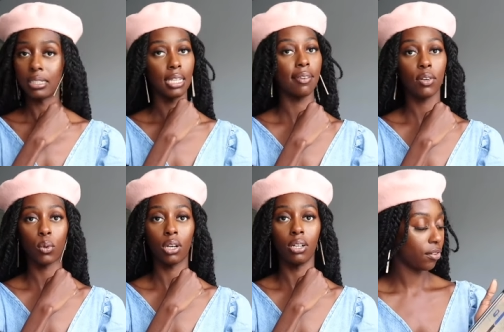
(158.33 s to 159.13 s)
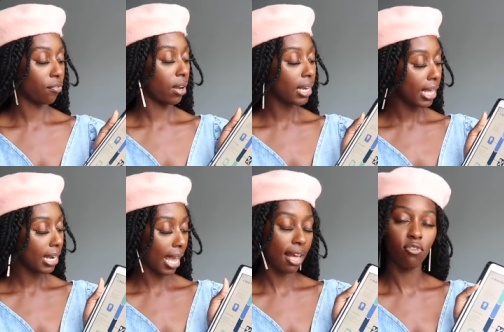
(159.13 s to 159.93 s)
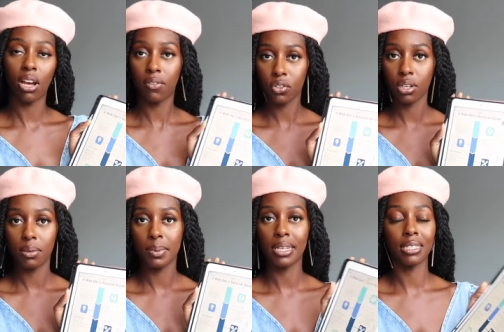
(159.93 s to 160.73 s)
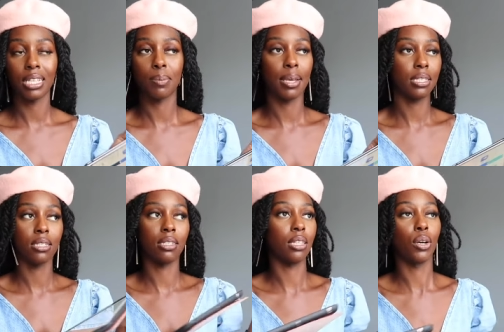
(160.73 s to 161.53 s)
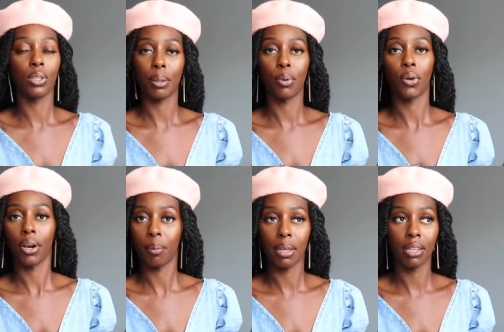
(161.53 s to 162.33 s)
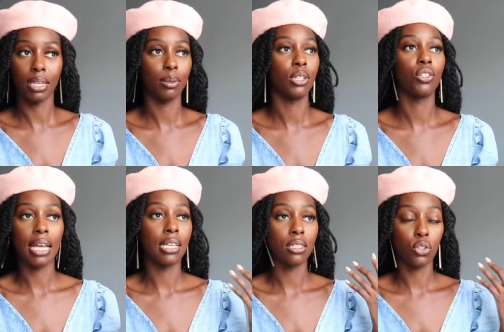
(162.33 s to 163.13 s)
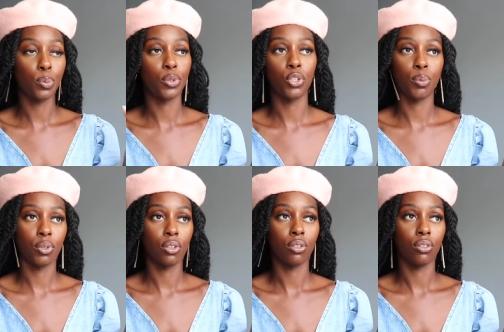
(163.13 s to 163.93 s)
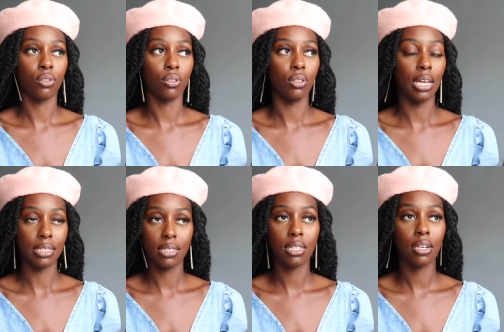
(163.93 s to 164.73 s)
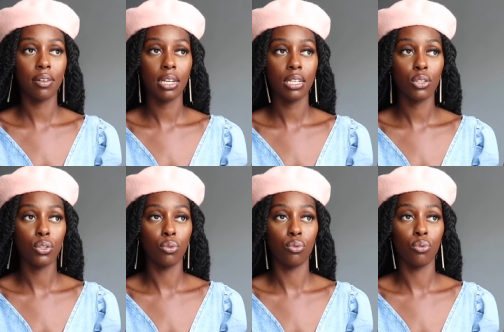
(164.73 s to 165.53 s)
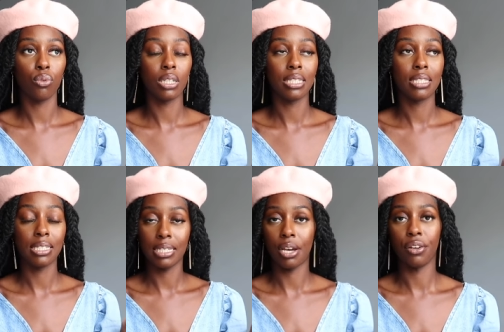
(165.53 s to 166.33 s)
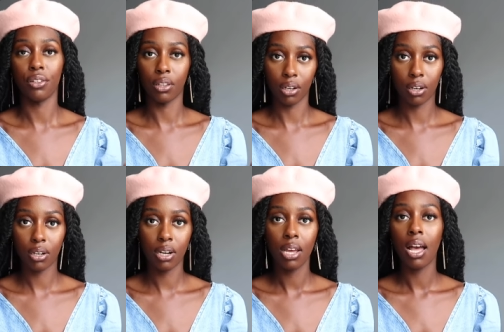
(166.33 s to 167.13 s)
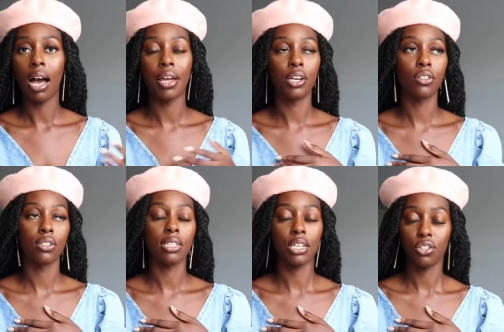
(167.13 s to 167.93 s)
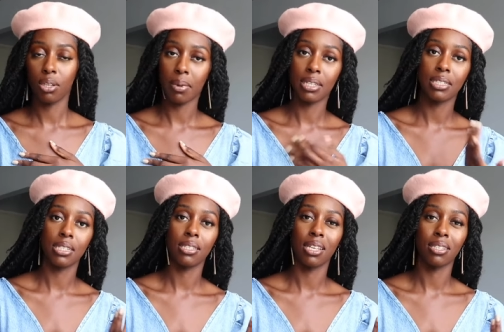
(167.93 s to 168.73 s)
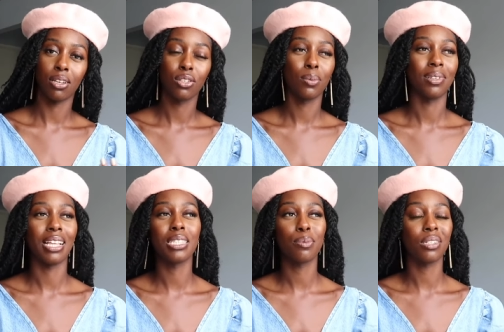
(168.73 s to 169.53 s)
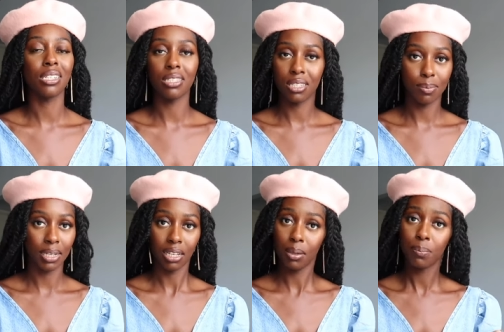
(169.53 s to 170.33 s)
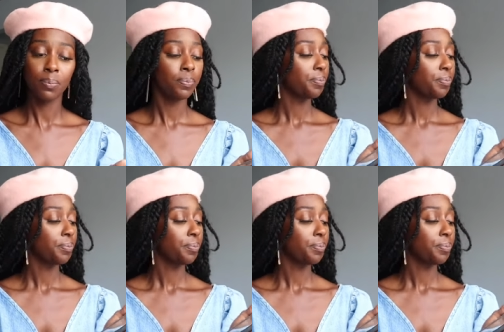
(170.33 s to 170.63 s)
give it a whirl. For front-end, I have JavaScript because that's basically the only programming language that is super, super necessary to sit down and learn. I know there's H T M L and C S S also, but that's pretty easy to pick up.